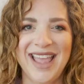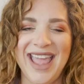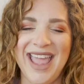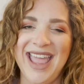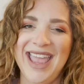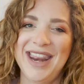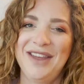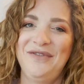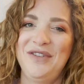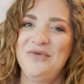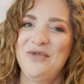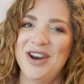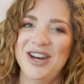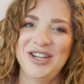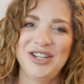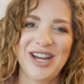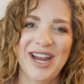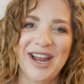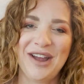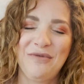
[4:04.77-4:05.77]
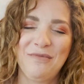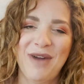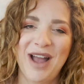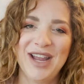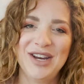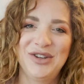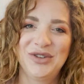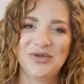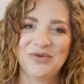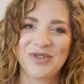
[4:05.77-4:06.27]
And if you want to check out my
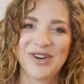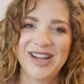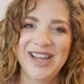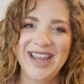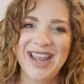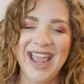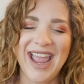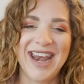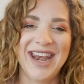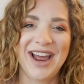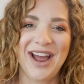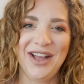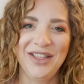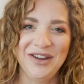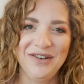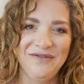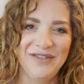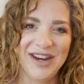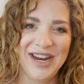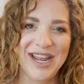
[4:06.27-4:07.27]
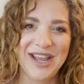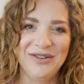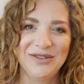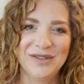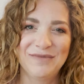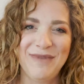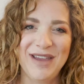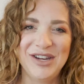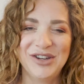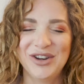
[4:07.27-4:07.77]
jewelry and other
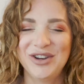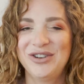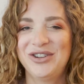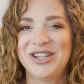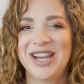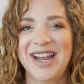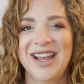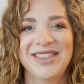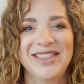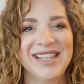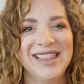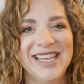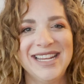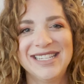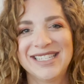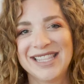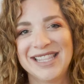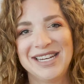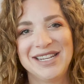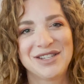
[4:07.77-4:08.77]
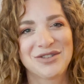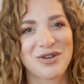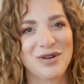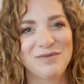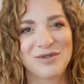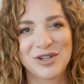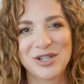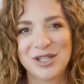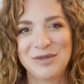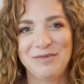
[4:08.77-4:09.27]
videos, make sure you check out the links in the
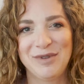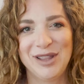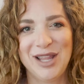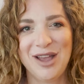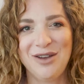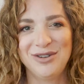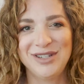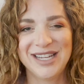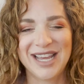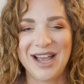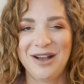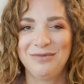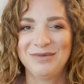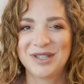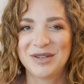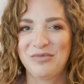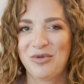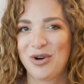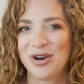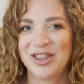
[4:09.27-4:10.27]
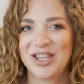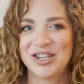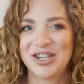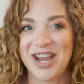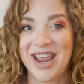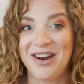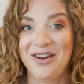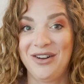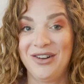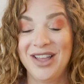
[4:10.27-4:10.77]
descriptions below to help support the
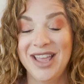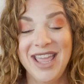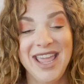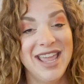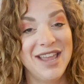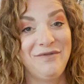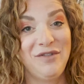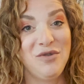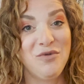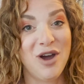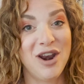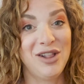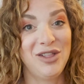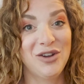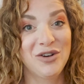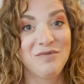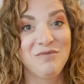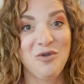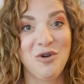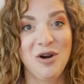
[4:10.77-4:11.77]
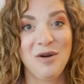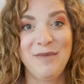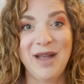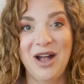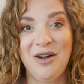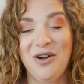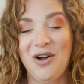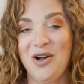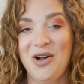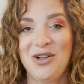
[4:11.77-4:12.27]
channel. If you want to learn more
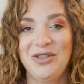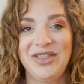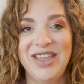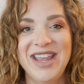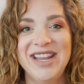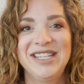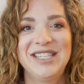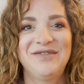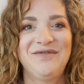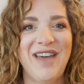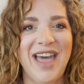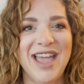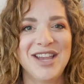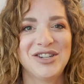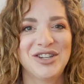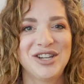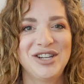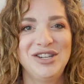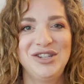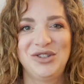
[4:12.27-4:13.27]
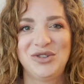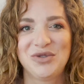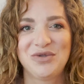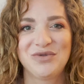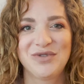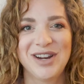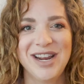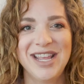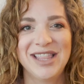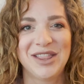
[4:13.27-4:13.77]
about all things fashion,
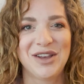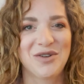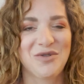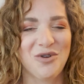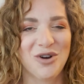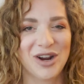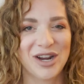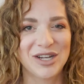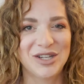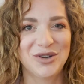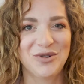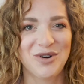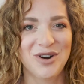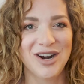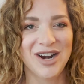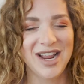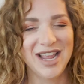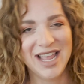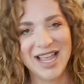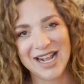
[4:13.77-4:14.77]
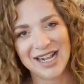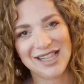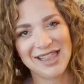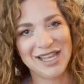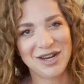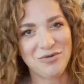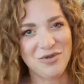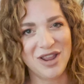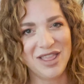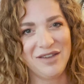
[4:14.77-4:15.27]
jewelry, and LaCkore Couture,
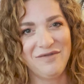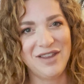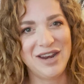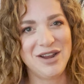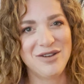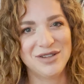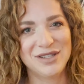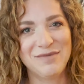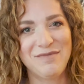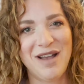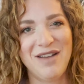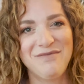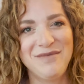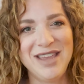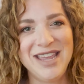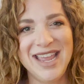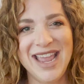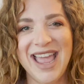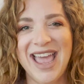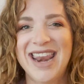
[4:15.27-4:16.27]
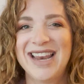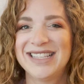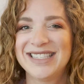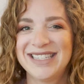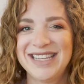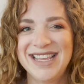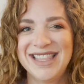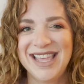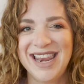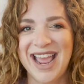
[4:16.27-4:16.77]
click one of the videos above me, and I'll
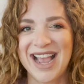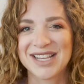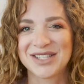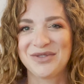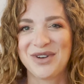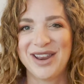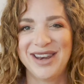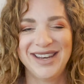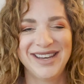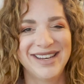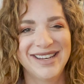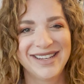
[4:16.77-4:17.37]
see you in the next one.